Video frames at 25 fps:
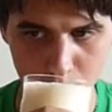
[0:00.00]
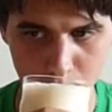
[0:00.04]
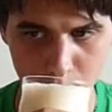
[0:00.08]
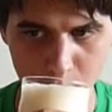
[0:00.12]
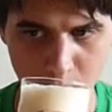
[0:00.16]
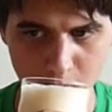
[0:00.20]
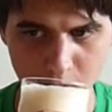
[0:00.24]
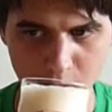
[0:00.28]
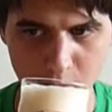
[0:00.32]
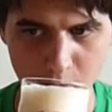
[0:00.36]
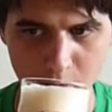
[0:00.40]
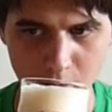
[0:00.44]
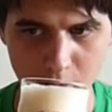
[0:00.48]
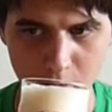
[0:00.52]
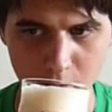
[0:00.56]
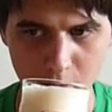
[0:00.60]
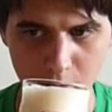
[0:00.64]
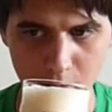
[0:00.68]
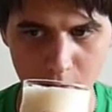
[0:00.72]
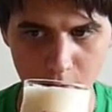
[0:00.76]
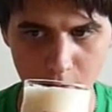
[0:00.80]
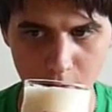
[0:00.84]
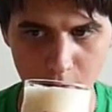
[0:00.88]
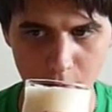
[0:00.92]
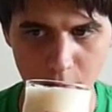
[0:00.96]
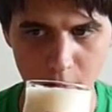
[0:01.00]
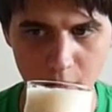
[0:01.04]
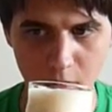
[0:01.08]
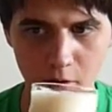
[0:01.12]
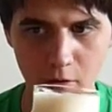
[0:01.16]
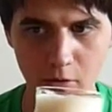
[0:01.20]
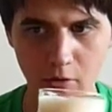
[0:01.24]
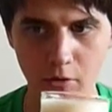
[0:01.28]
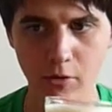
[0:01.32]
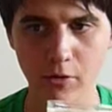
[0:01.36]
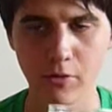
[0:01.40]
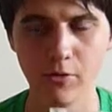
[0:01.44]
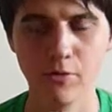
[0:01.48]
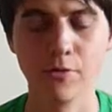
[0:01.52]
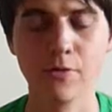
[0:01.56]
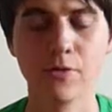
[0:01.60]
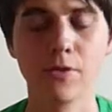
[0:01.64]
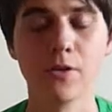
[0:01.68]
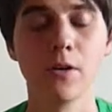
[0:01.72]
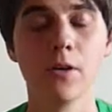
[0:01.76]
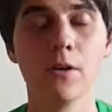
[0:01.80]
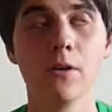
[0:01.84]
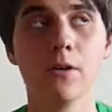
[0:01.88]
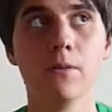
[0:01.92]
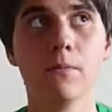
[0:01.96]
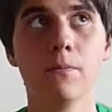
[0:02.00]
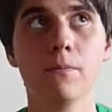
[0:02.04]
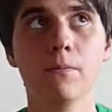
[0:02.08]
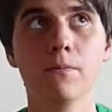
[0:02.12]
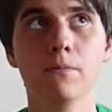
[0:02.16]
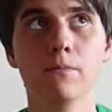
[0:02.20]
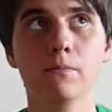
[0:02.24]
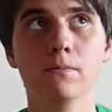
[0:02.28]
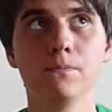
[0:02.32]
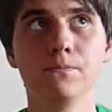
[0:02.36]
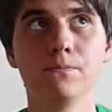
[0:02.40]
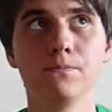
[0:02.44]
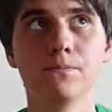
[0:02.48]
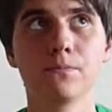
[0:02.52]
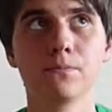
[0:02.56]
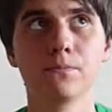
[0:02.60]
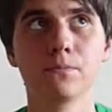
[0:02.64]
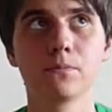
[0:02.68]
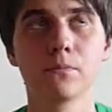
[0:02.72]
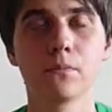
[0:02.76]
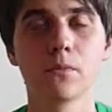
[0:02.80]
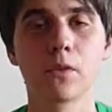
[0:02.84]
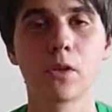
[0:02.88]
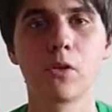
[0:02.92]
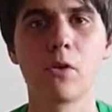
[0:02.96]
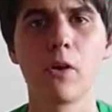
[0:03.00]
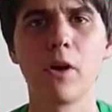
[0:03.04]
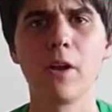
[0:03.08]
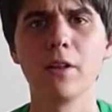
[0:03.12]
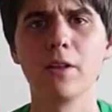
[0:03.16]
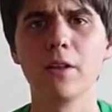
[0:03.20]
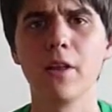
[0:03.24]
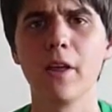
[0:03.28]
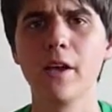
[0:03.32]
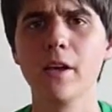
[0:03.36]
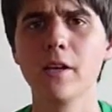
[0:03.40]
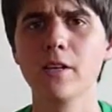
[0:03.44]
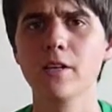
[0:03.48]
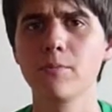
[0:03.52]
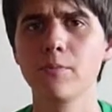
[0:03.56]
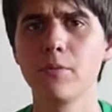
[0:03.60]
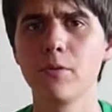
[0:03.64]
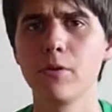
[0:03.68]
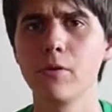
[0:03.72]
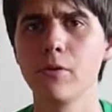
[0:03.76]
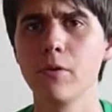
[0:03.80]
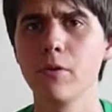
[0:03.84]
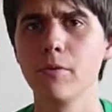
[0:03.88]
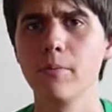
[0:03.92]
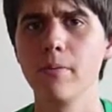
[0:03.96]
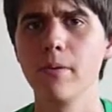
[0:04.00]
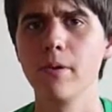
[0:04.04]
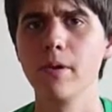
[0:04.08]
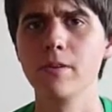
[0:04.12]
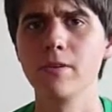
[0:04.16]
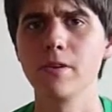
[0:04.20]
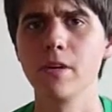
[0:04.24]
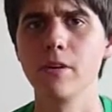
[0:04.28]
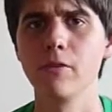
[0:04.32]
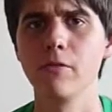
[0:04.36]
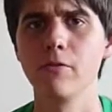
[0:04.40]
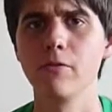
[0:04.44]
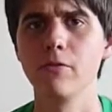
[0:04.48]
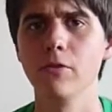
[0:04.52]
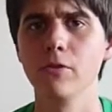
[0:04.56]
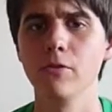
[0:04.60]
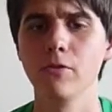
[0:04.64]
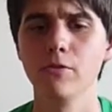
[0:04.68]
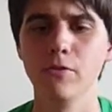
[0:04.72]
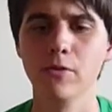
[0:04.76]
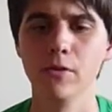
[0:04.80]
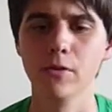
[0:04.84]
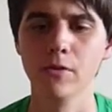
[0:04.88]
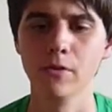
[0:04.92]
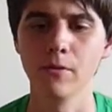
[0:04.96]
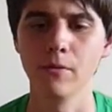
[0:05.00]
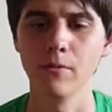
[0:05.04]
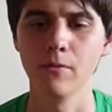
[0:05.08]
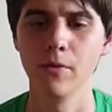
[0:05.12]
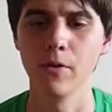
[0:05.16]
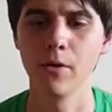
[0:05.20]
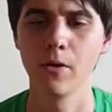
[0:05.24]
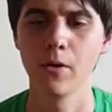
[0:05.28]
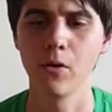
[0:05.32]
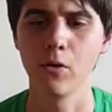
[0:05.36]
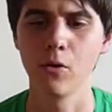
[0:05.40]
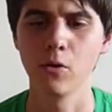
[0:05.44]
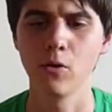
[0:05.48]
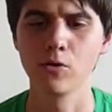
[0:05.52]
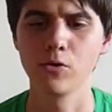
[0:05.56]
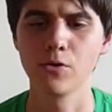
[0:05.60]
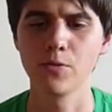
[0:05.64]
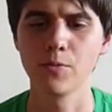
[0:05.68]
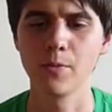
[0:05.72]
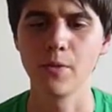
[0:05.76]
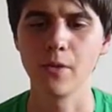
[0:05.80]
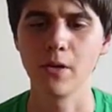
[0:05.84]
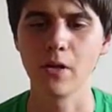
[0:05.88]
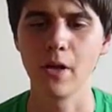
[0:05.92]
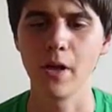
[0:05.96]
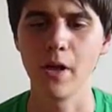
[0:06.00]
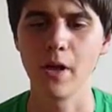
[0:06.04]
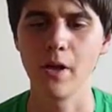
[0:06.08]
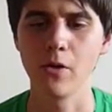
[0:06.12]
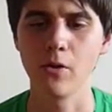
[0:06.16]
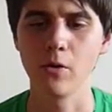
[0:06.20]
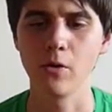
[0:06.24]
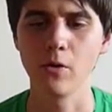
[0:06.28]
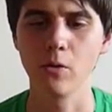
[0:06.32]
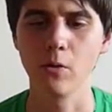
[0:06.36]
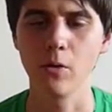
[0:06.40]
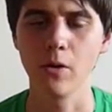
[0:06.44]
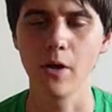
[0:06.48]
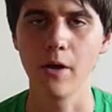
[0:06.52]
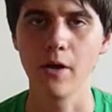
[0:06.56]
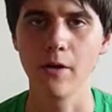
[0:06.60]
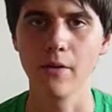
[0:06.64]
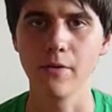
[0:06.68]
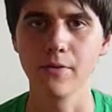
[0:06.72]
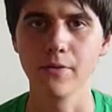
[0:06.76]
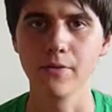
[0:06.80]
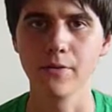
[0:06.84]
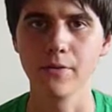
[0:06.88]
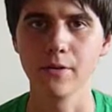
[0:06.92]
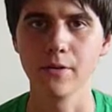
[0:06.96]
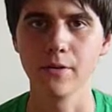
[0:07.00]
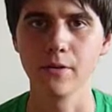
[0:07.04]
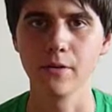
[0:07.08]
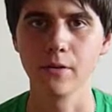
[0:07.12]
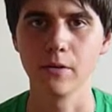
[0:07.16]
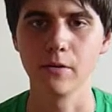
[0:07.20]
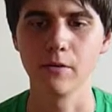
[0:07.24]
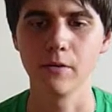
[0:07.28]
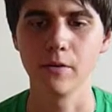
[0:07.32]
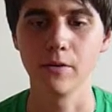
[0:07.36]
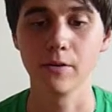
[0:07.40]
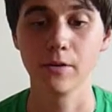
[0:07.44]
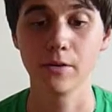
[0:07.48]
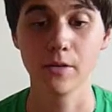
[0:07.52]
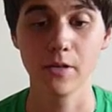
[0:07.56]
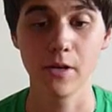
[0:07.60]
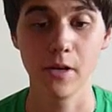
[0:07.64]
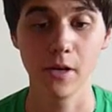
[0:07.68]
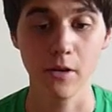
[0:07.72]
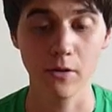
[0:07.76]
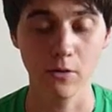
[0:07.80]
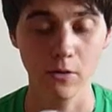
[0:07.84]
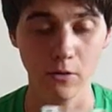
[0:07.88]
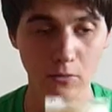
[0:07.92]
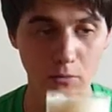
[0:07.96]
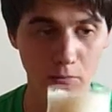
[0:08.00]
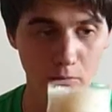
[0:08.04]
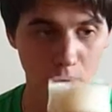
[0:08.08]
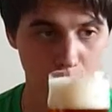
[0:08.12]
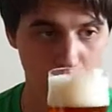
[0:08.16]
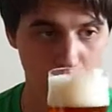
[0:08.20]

Makes me, you know, think of those Great Lakes Brewery beers I reviewed, the orange peel ale and the green tea ale.